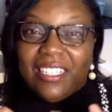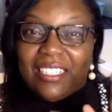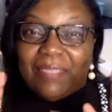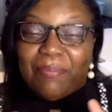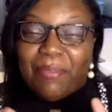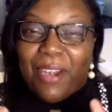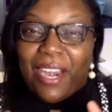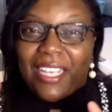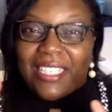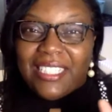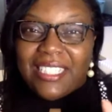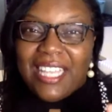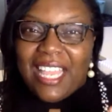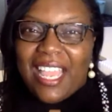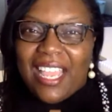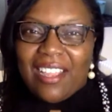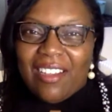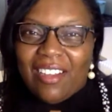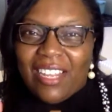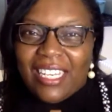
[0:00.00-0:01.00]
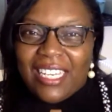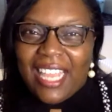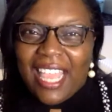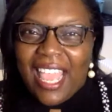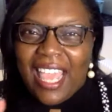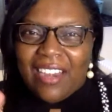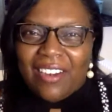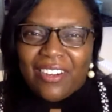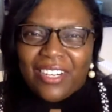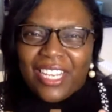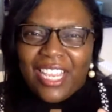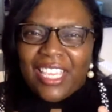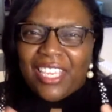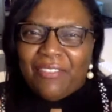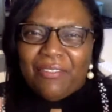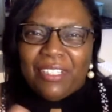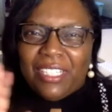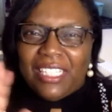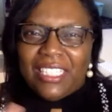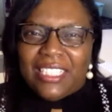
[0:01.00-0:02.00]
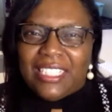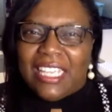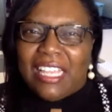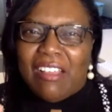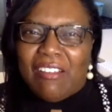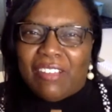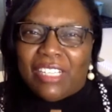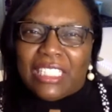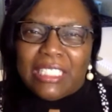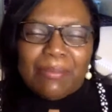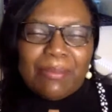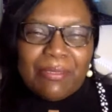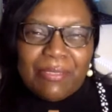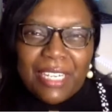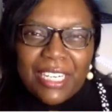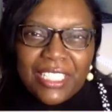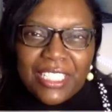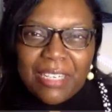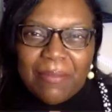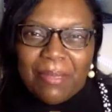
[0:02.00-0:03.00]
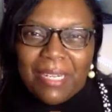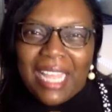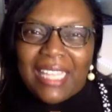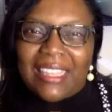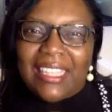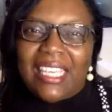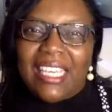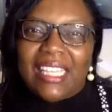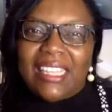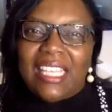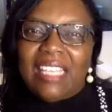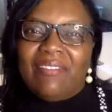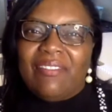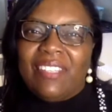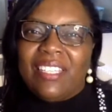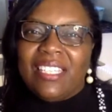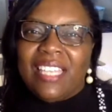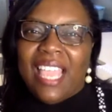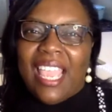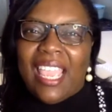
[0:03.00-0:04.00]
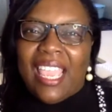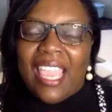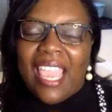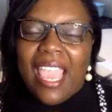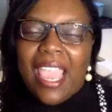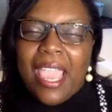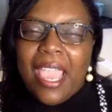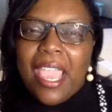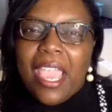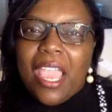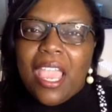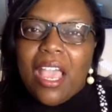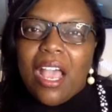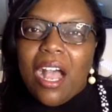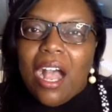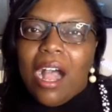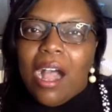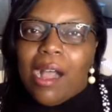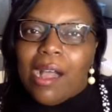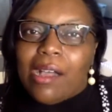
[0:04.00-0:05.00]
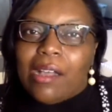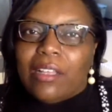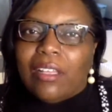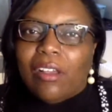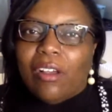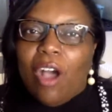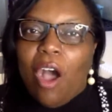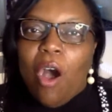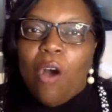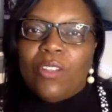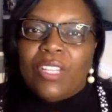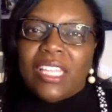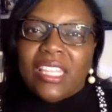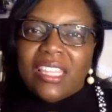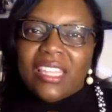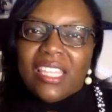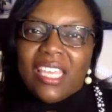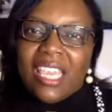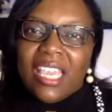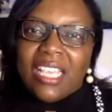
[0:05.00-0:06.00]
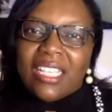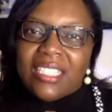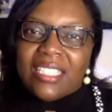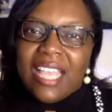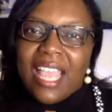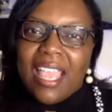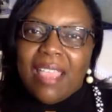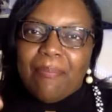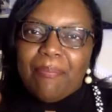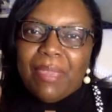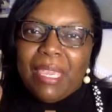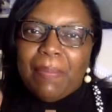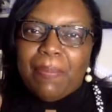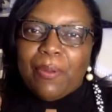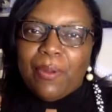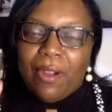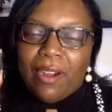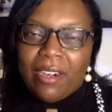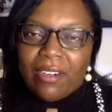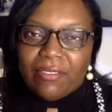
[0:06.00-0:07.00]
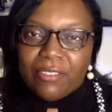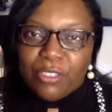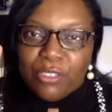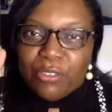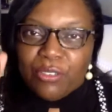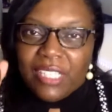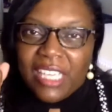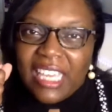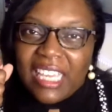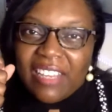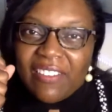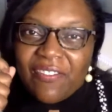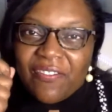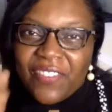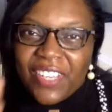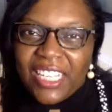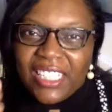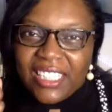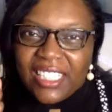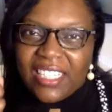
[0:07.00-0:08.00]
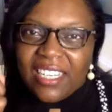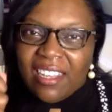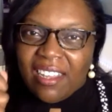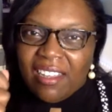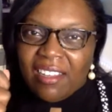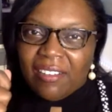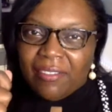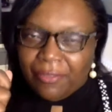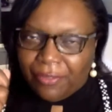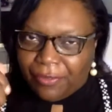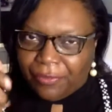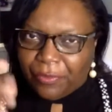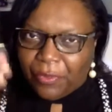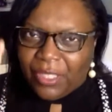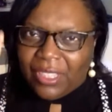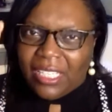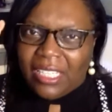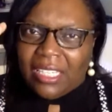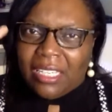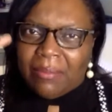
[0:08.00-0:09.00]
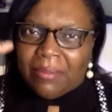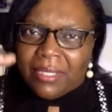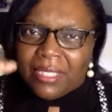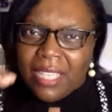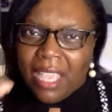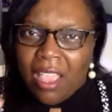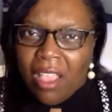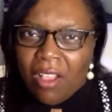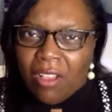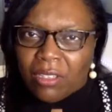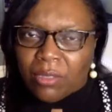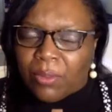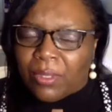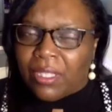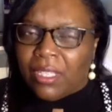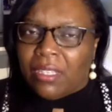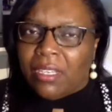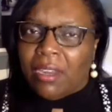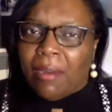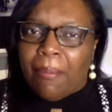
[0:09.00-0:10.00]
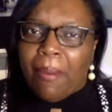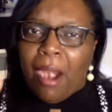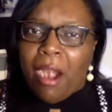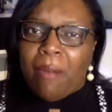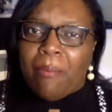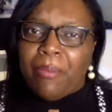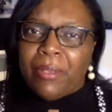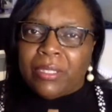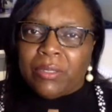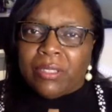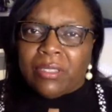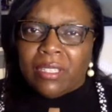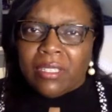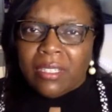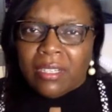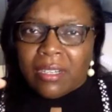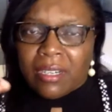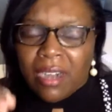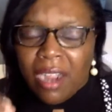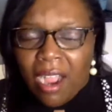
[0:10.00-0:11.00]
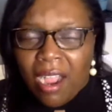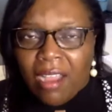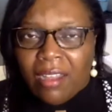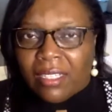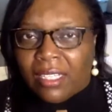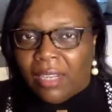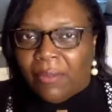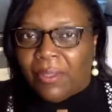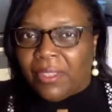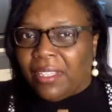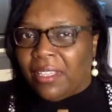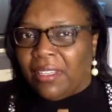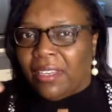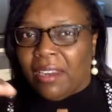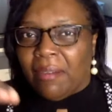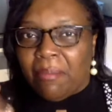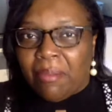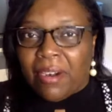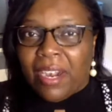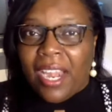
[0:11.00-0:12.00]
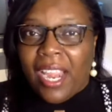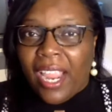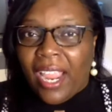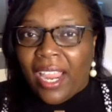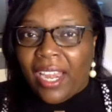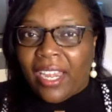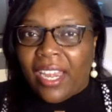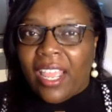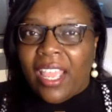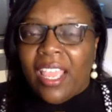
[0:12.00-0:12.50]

price tag on that, or can you really sell inspiration? But I think at the end of the day, only things that people are truly convicted of within themselves, within their purpose, within their calling, within their brand,